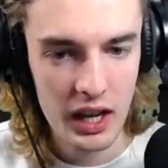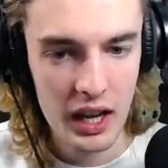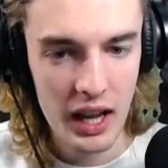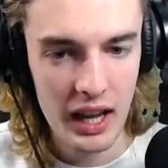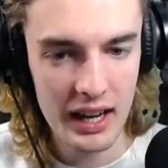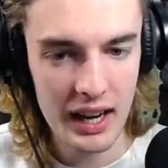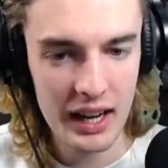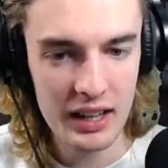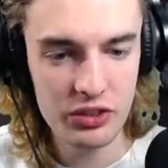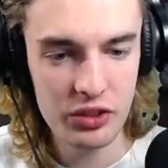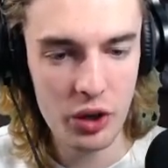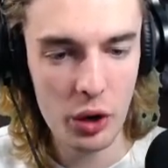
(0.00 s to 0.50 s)

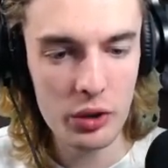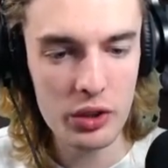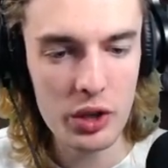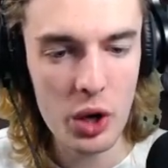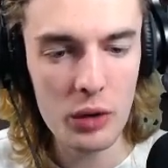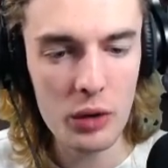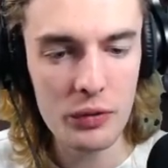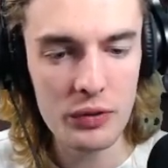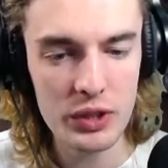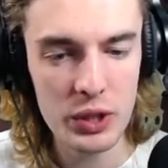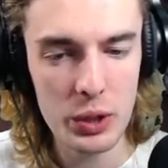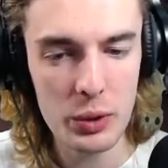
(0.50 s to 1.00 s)
And I don't know
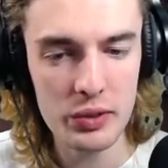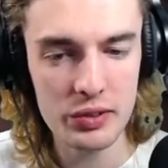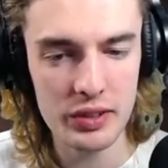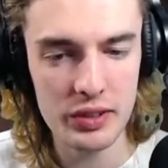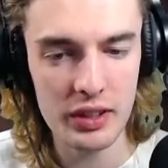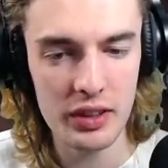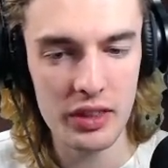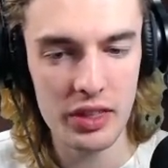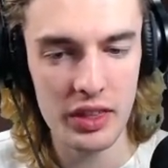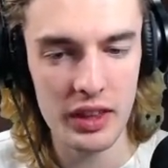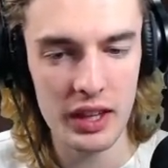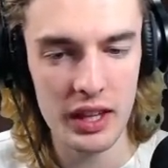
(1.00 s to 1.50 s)
if
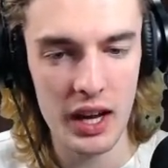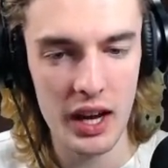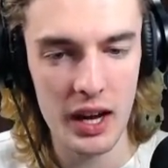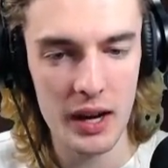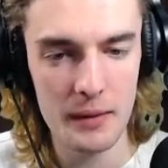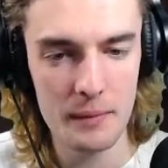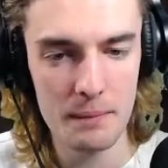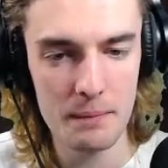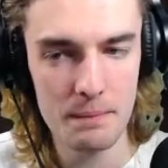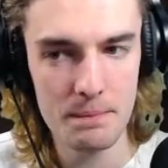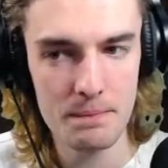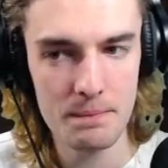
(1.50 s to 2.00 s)
using the
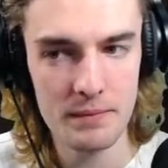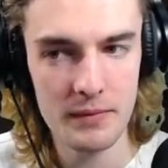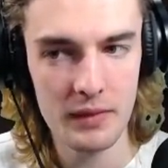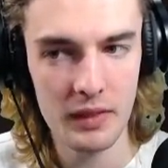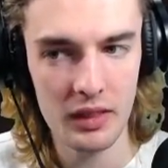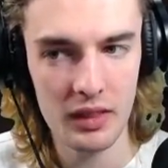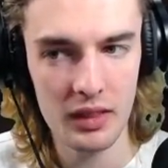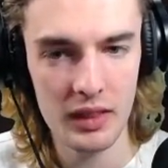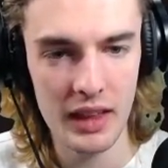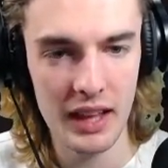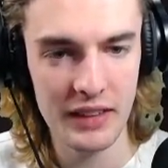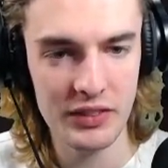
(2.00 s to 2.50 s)

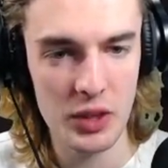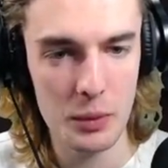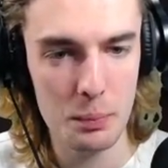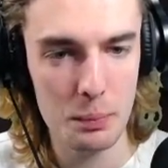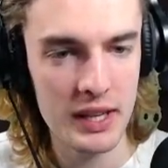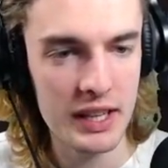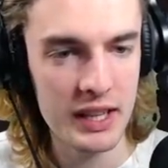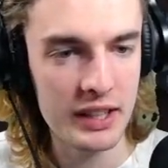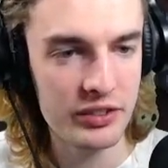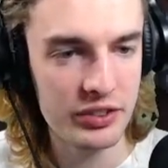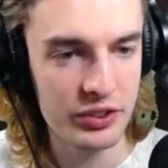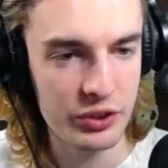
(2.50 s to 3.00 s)
like the
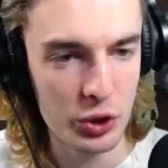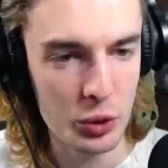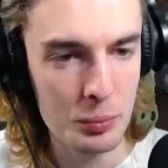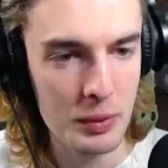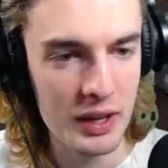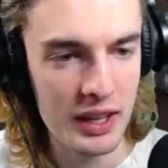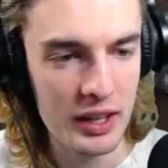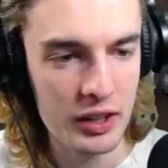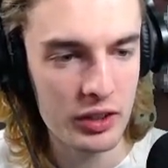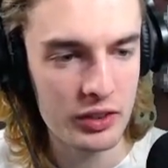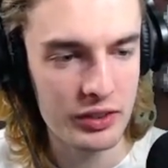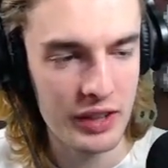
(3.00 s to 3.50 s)
P2
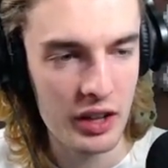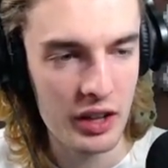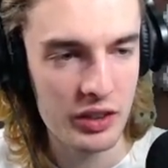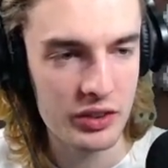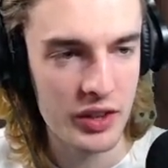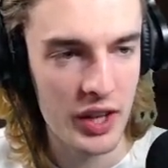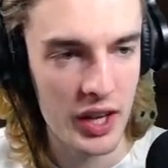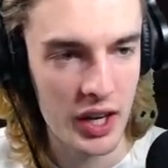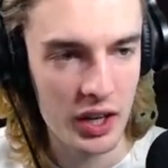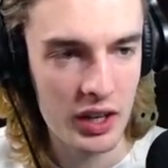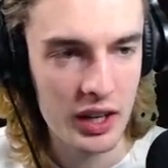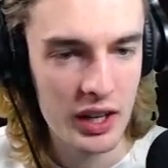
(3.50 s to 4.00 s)
meter down
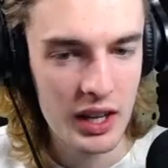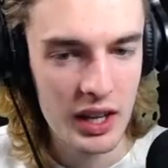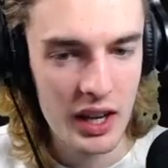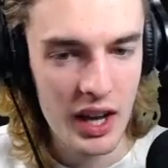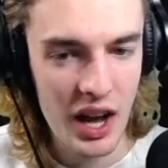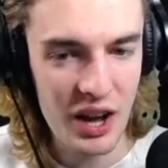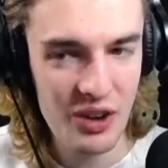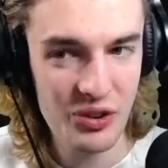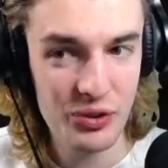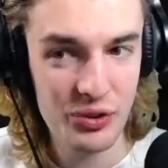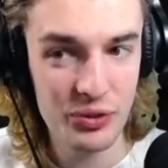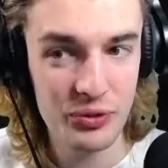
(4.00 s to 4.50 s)
there
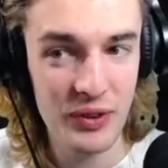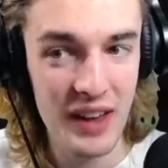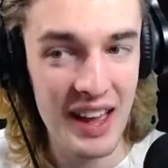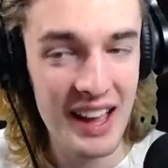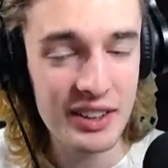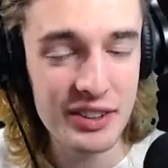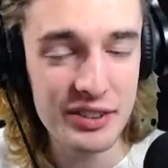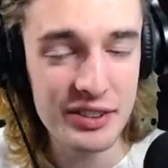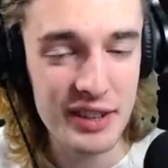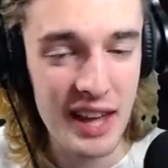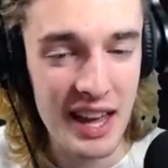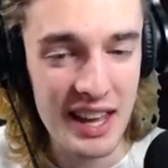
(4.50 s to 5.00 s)

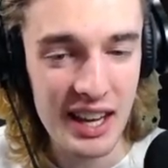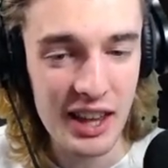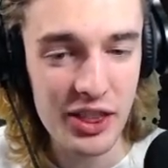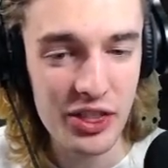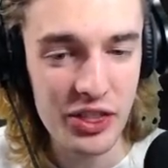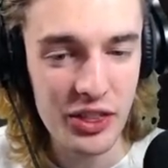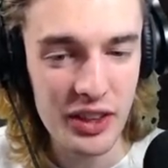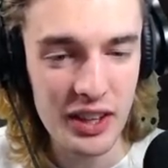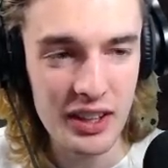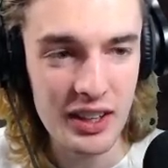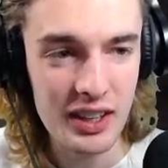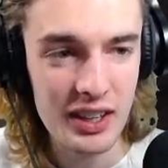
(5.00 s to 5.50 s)
affects
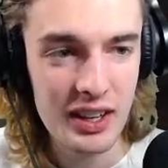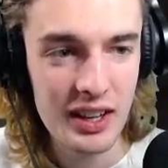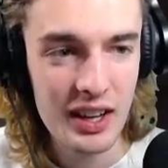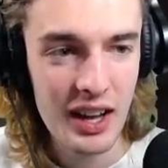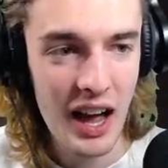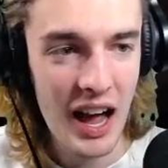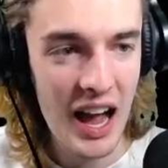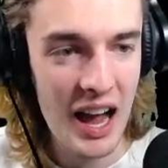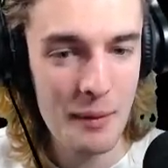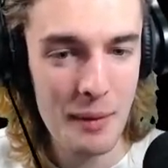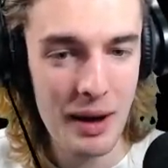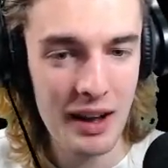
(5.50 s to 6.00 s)
anything.
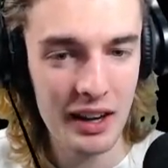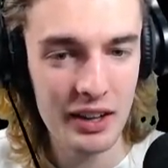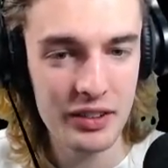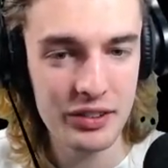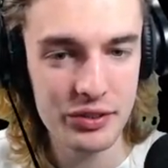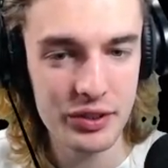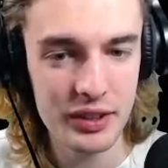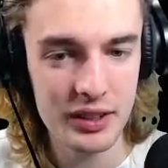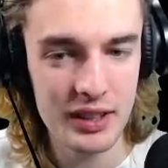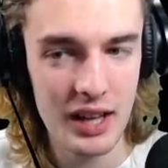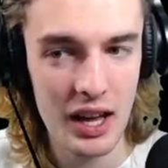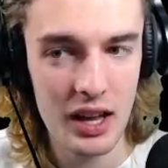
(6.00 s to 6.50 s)
I'm
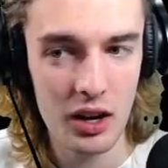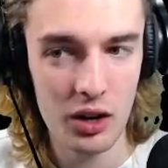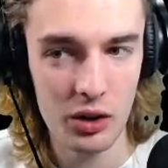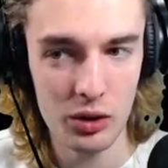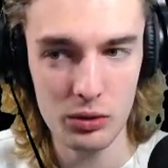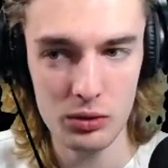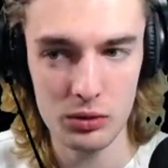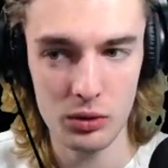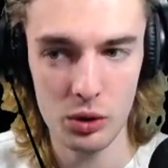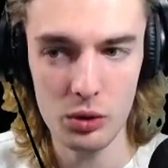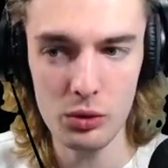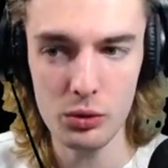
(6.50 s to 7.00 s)
honestly not...
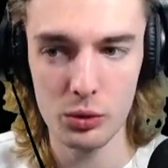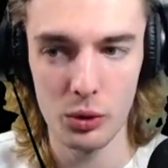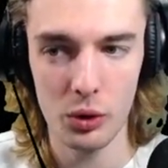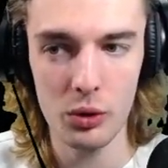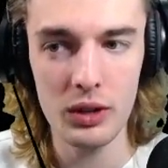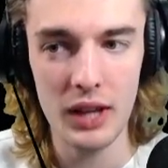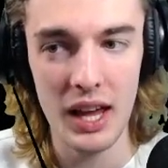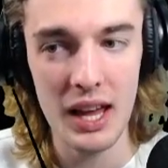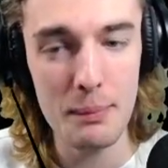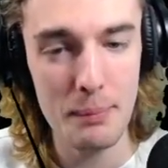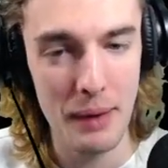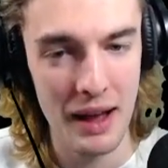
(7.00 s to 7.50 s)
Oh,
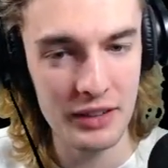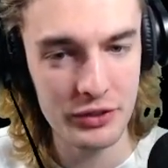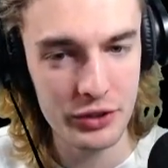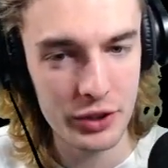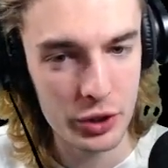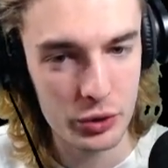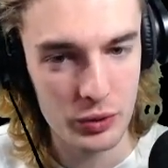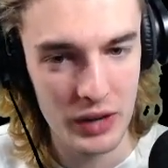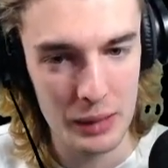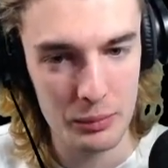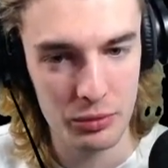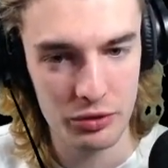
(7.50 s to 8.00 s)
okay,
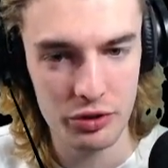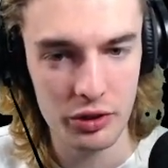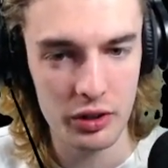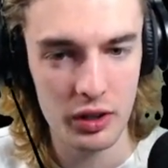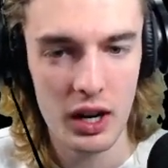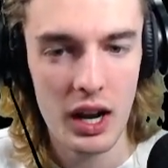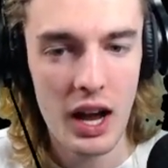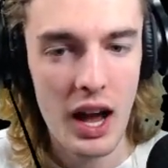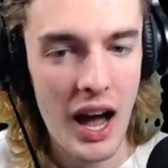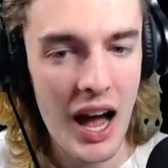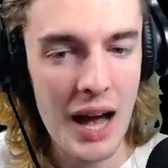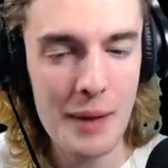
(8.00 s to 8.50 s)
pentagram, sure.
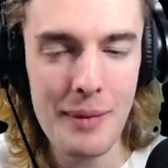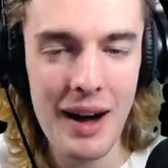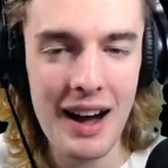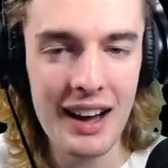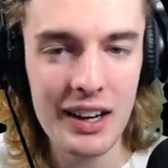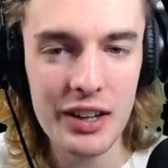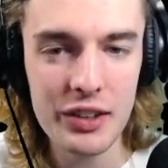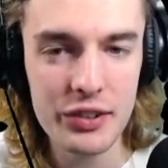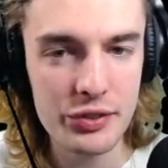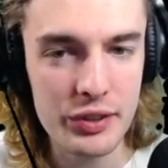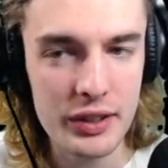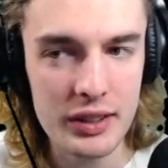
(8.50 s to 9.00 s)
I'm
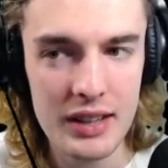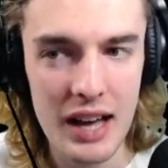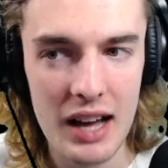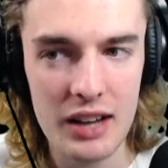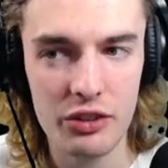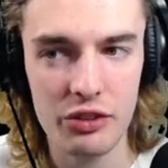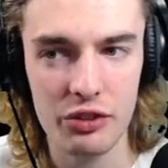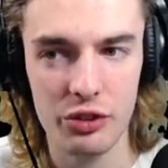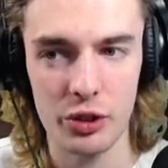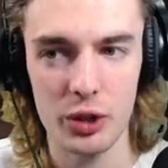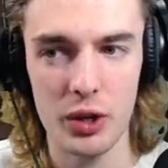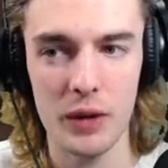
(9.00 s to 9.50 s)
honestly not
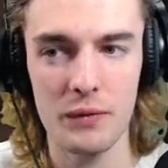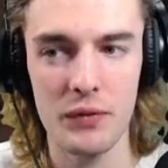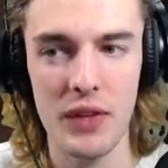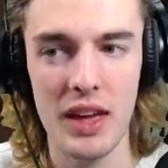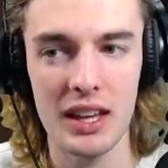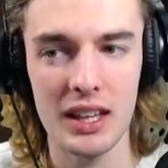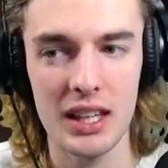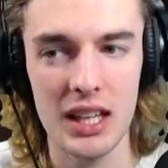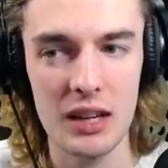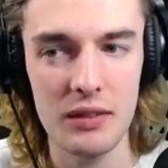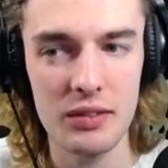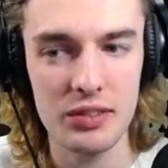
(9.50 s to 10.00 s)
sure if
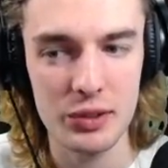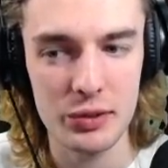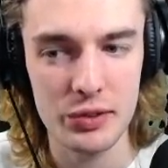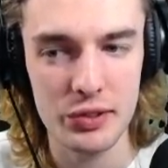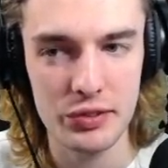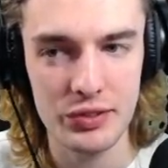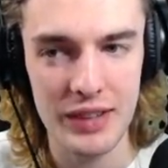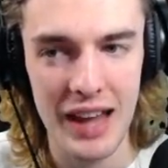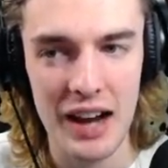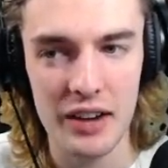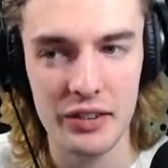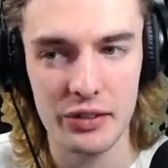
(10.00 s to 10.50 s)
that gives you
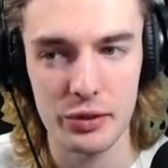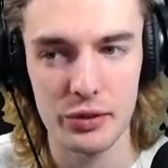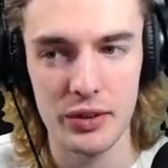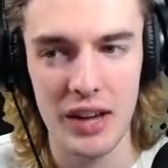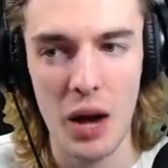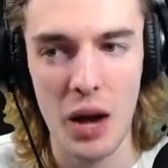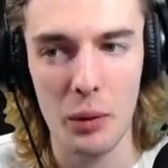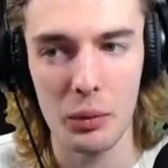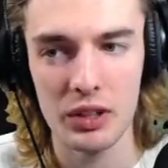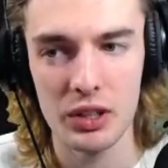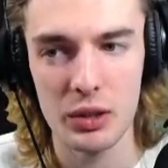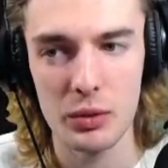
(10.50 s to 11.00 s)
stats or
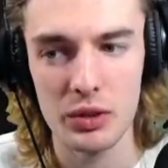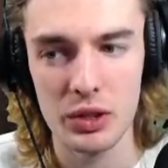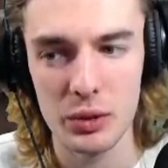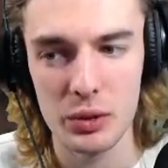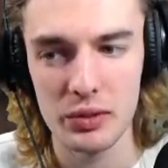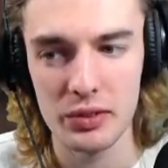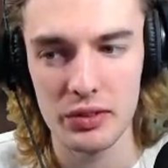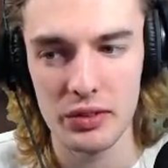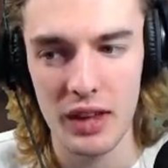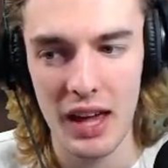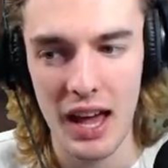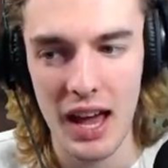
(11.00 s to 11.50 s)
not when you
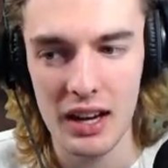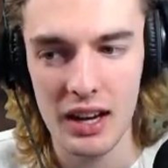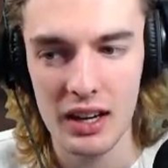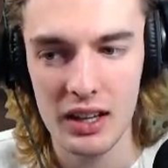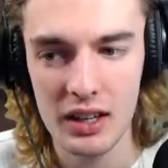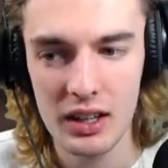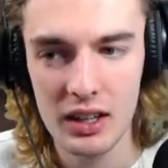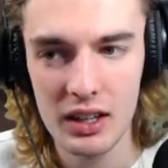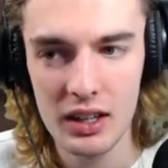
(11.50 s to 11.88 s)
use that.